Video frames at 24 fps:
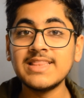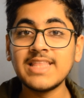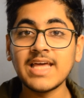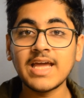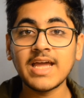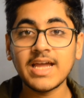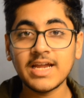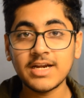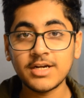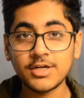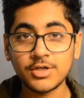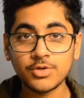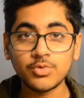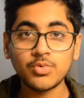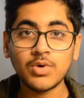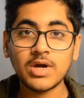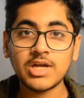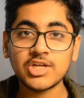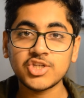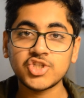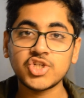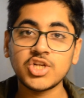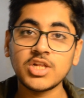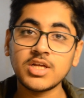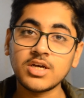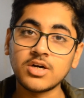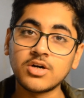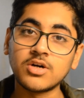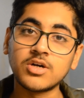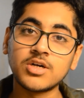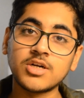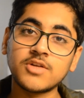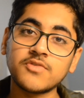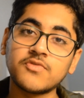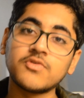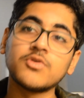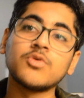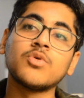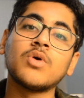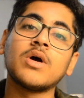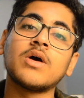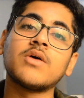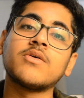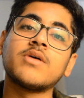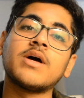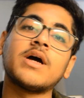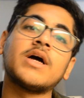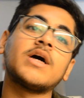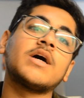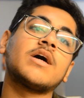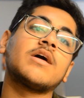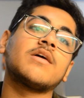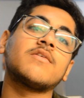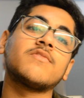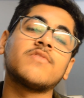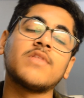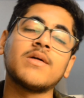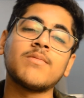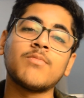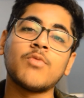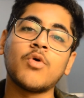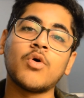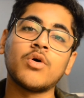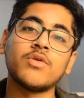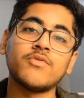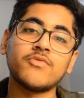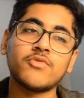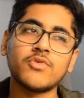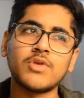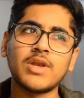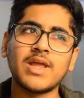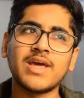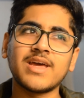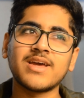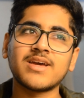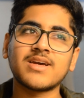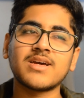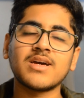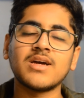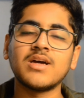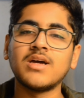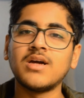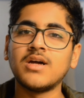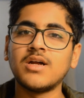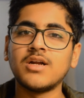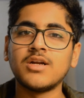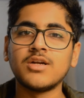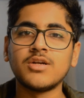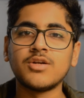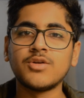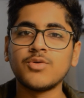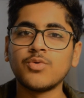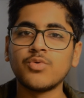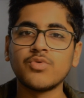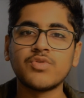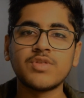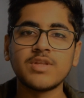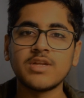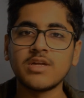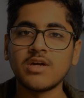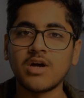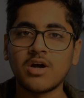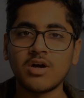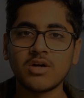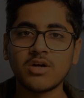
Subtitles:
they do actually hurt if you have them on for like 2-3